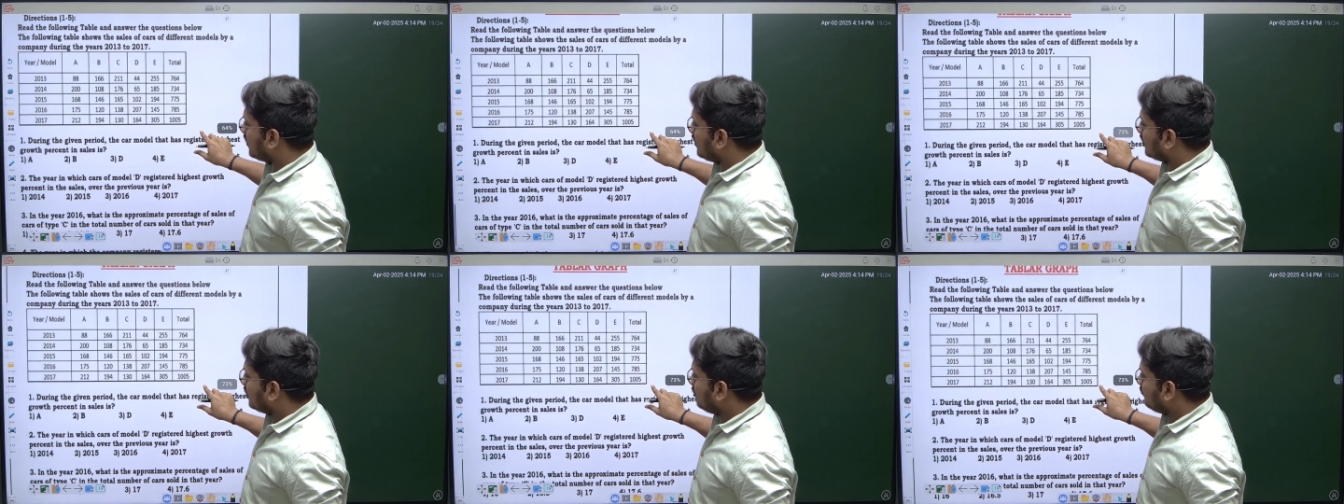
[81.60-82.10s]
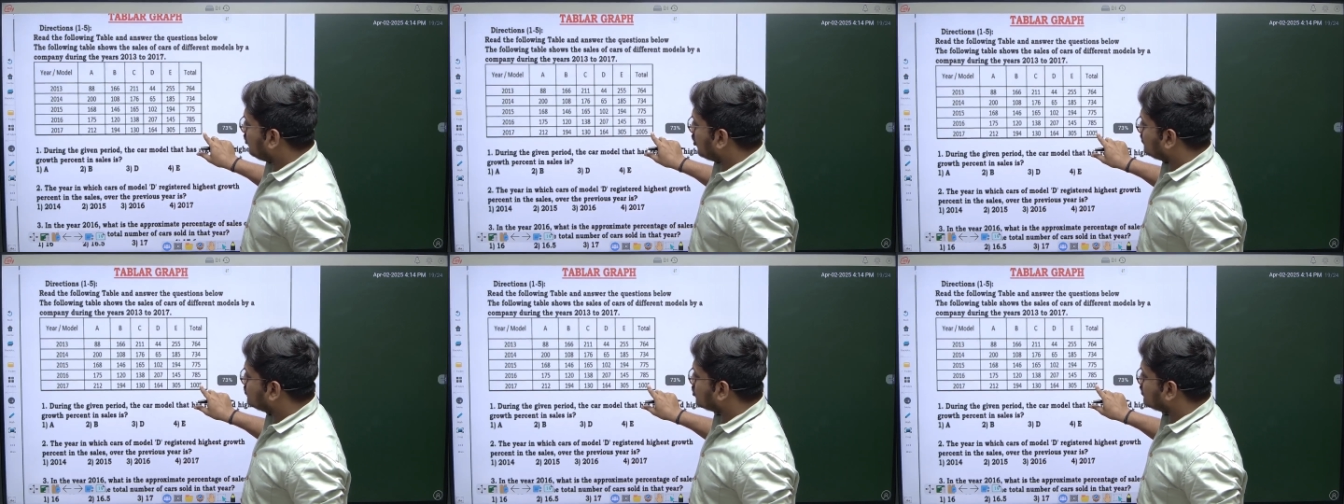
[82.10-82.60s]
now if you
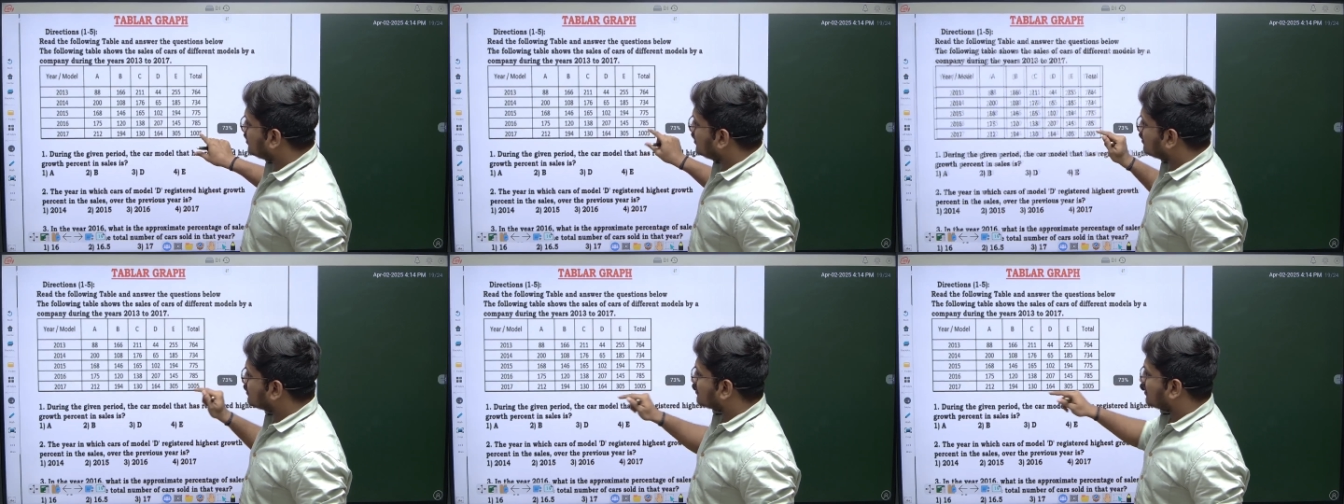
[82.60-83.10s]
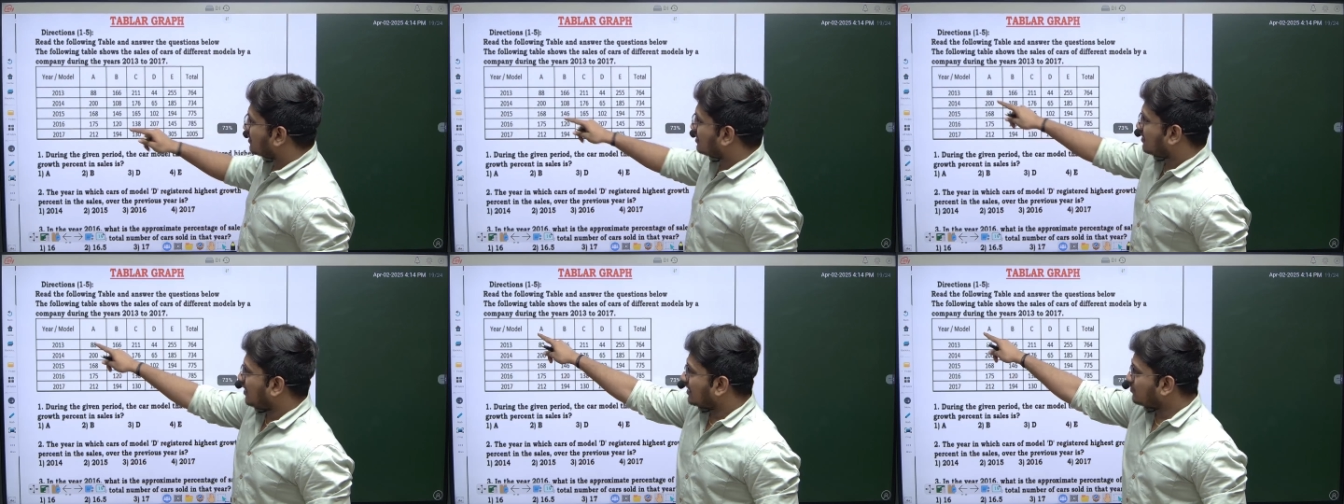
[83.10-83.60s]
observe this
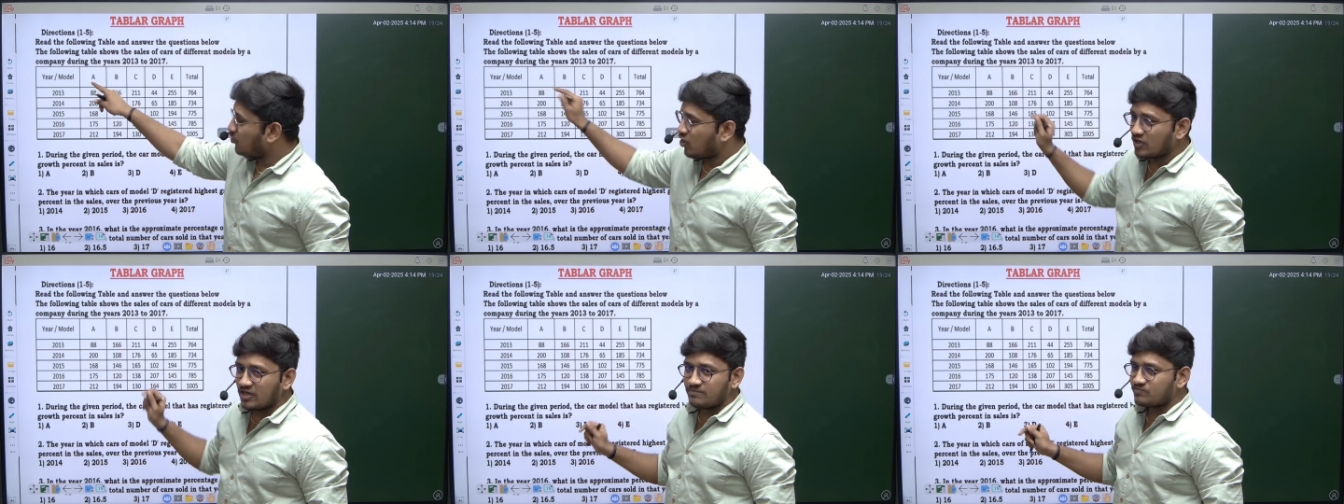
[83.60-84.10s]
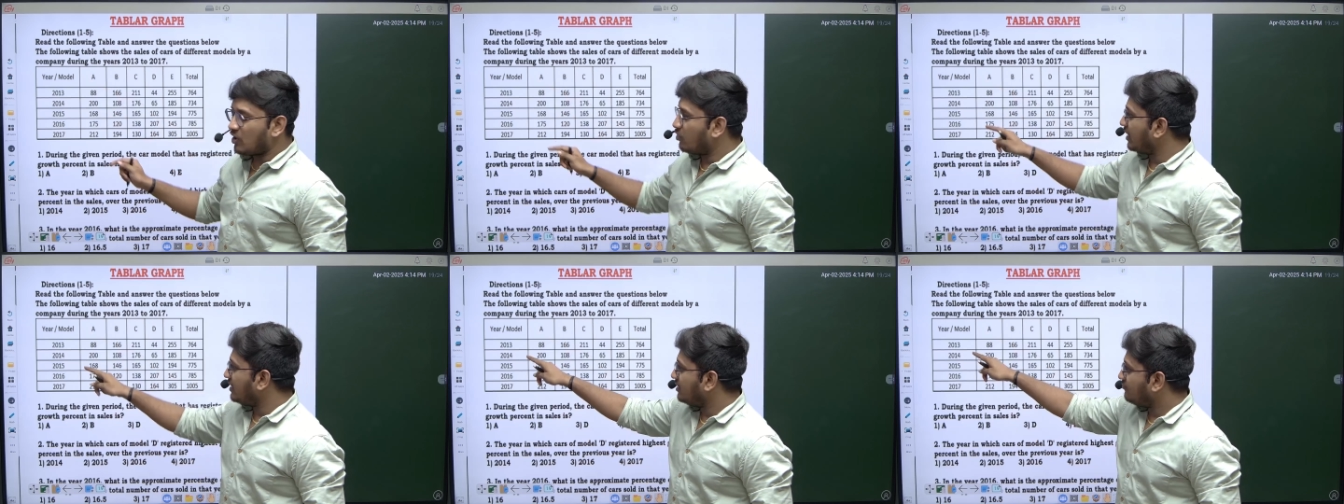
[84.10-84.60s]
car model,
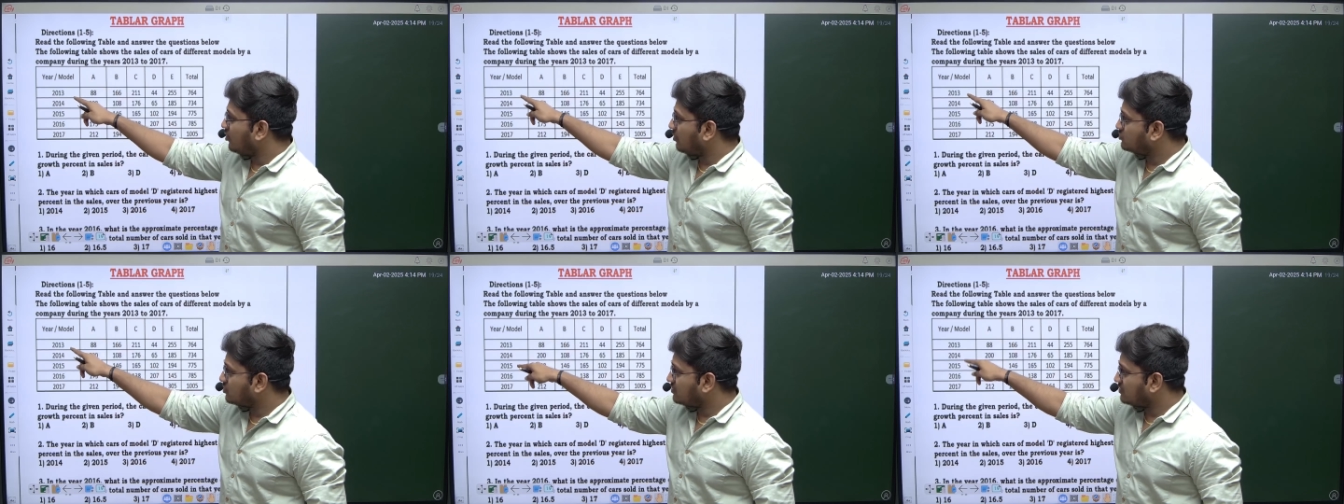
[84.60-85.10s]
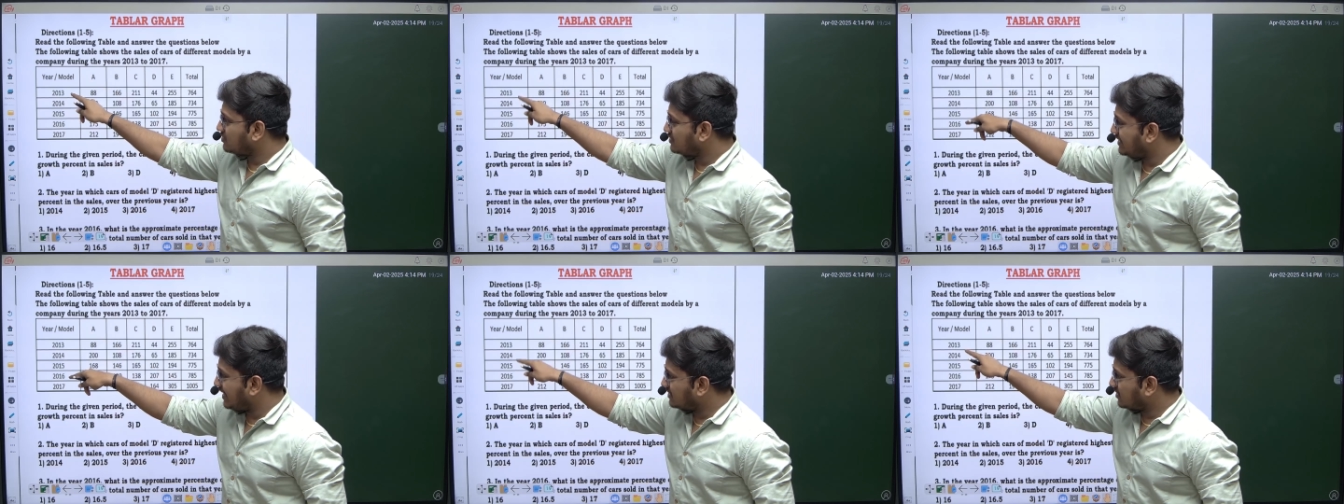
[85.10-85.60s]
okay, if you observe the
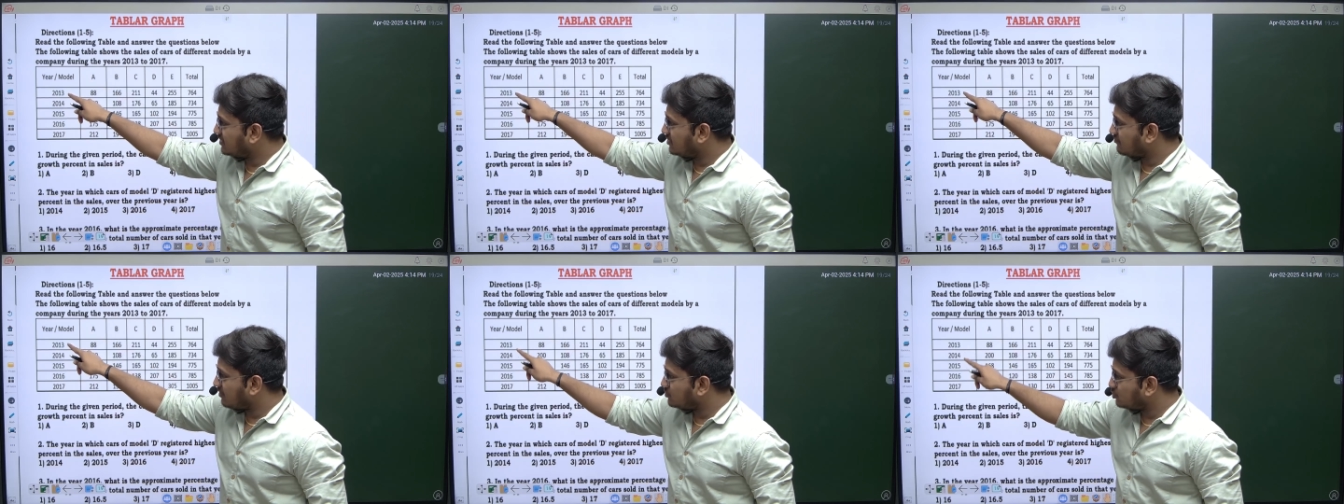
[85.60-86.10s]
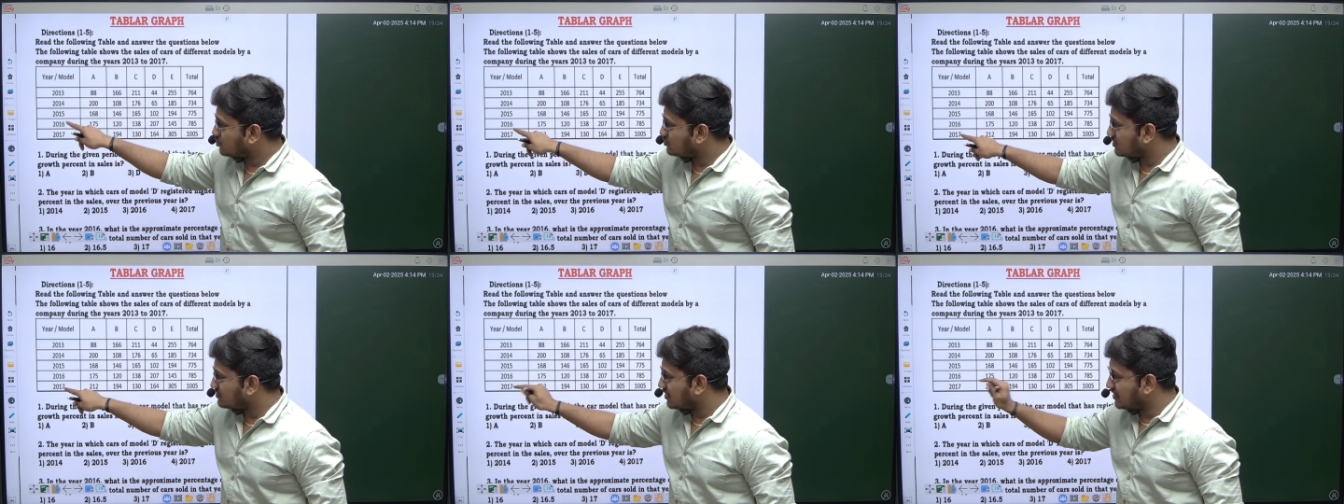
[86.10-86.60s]
data here from
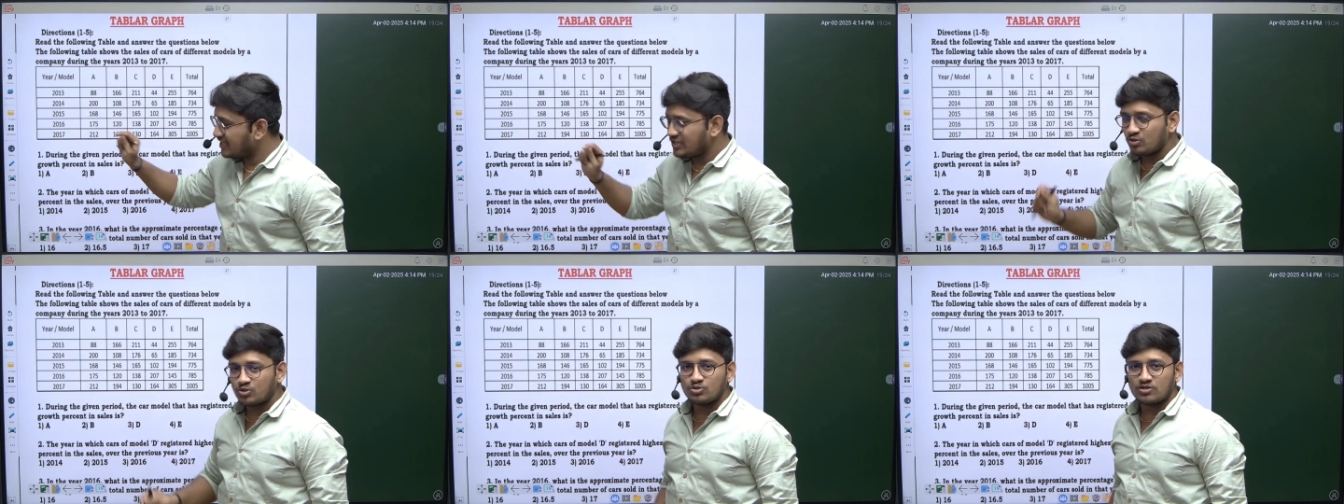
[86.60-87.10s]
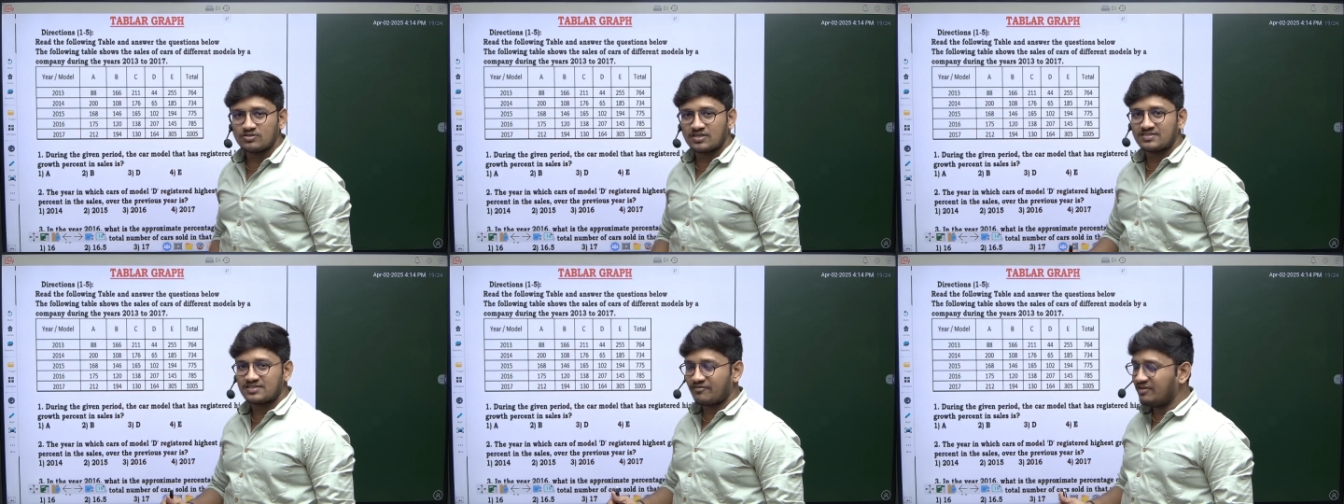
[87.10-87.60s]
2013 to
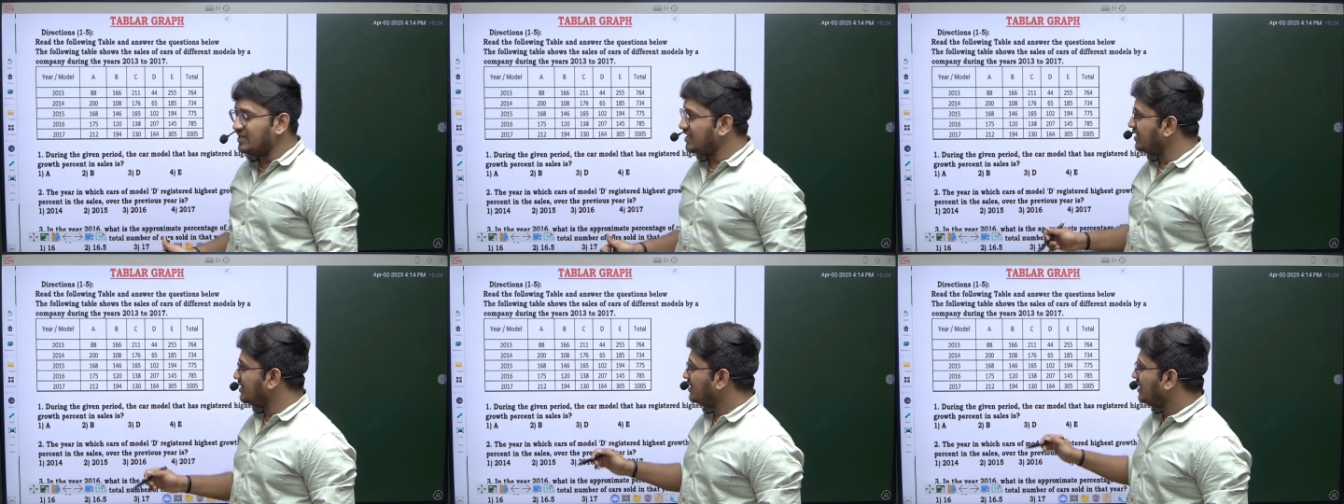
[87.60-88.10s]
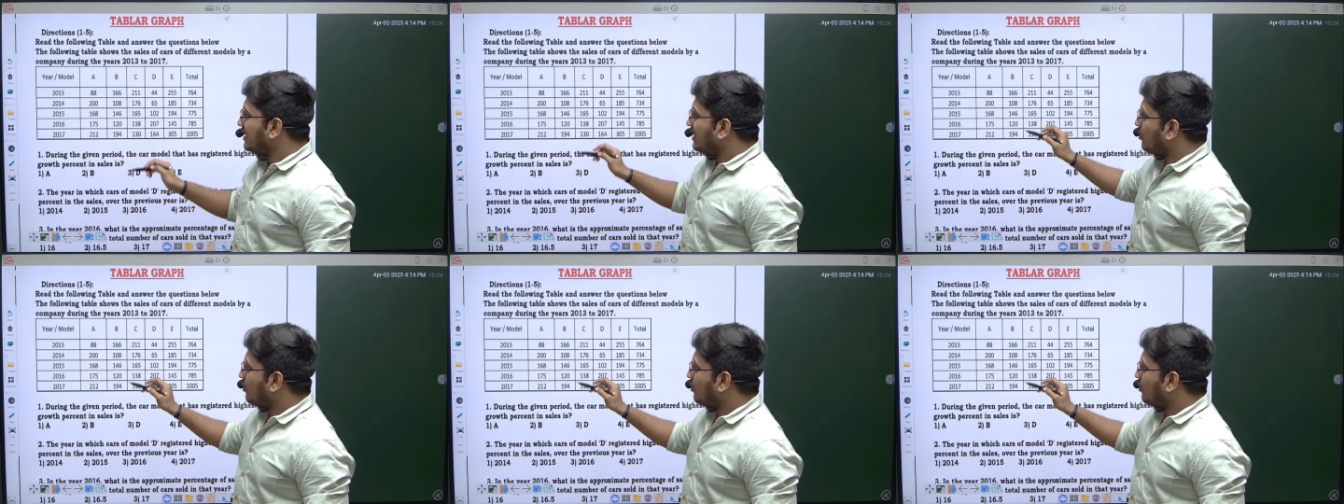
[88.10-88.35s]
2017,